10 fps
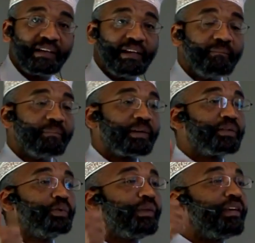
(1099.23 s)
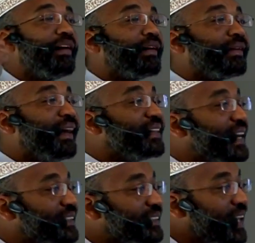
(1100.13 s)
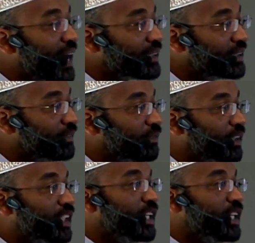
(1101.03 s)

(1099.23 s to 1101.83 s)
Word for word: Number two, they are unattractive.